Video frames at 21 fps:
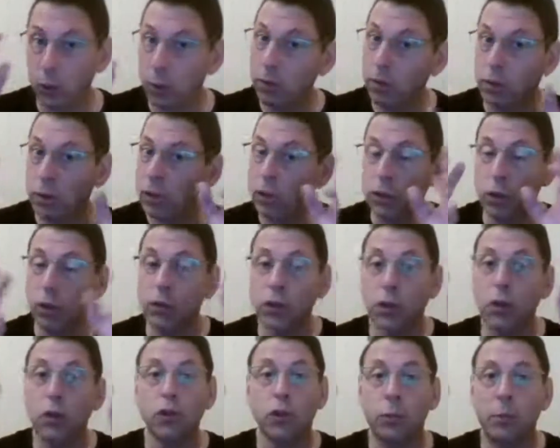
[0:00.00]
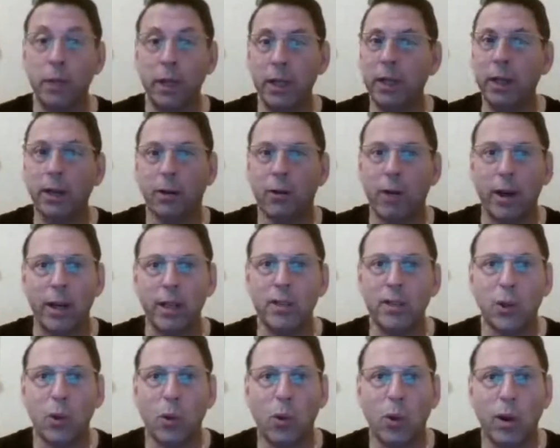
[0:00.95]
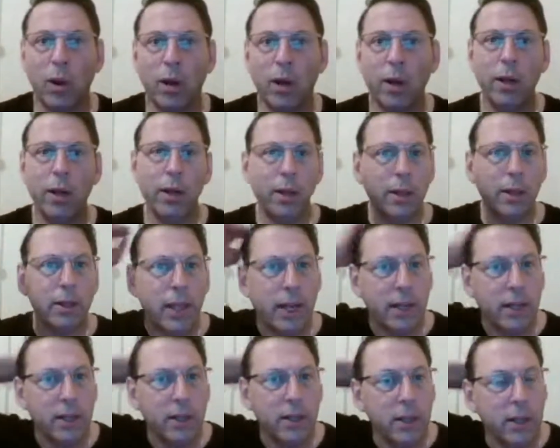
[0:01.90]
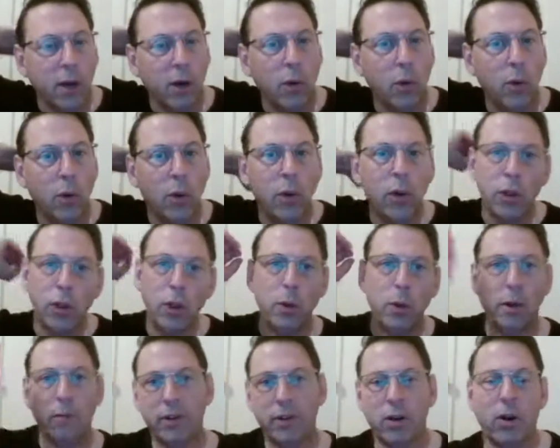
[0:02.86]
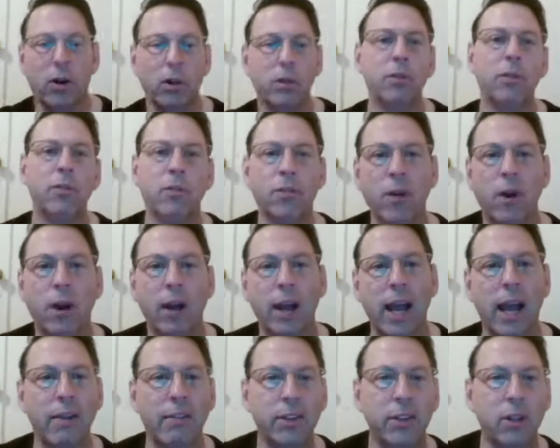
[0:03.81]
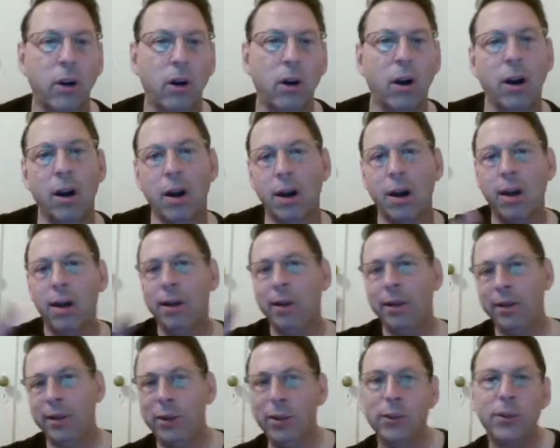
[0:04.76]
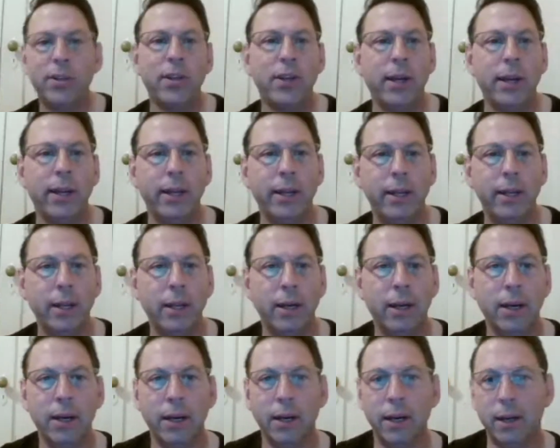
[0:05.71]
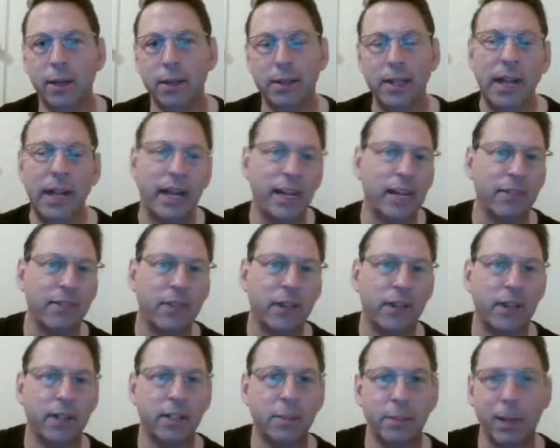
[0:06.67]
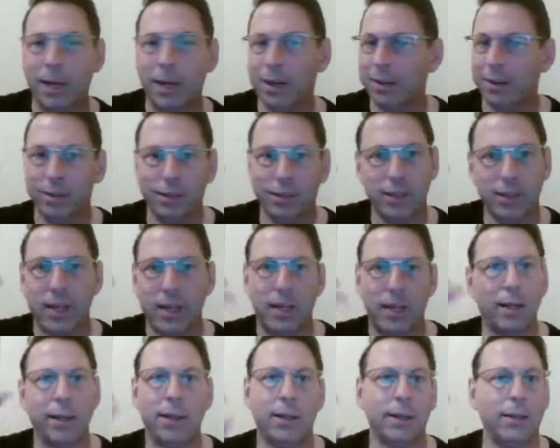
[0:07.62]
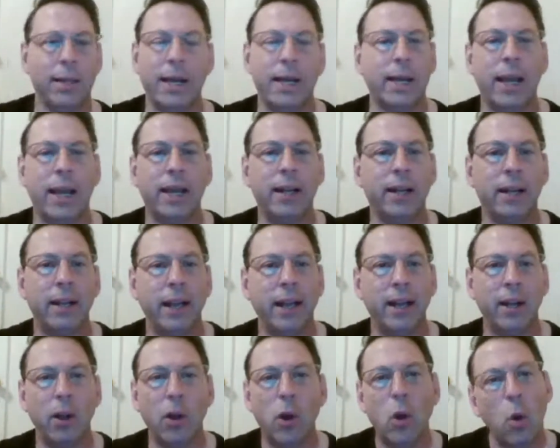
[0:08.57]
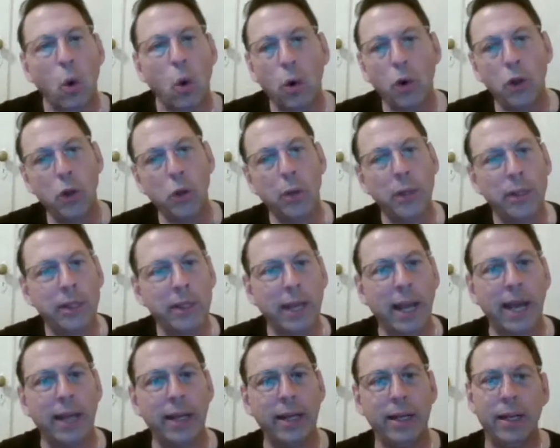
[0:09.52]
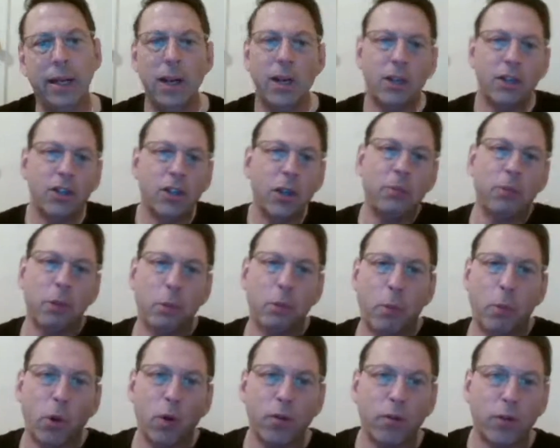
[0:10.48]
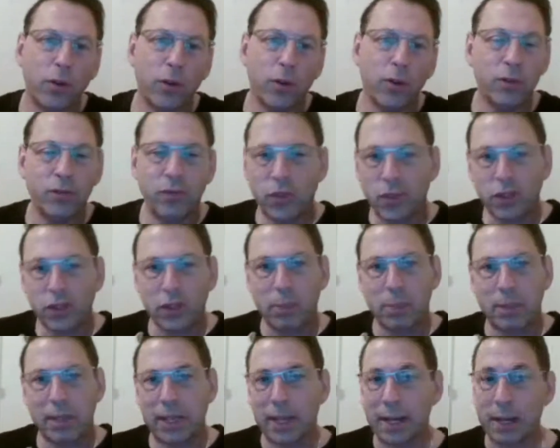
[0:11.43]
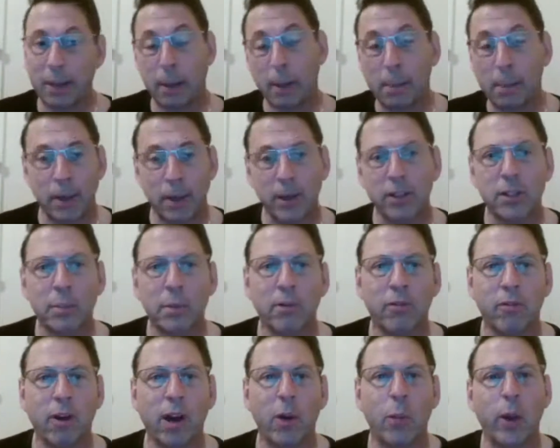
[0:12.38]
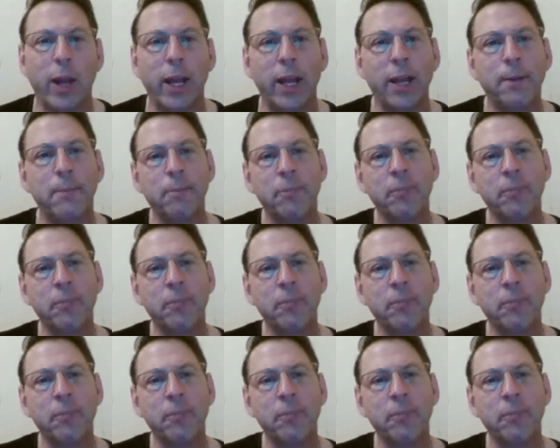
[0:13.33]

your social media credit score, that you have a cartoon frog avatar, you said negative things about this candidate or that candidate, or you indicated some support for something that appears to be right wing.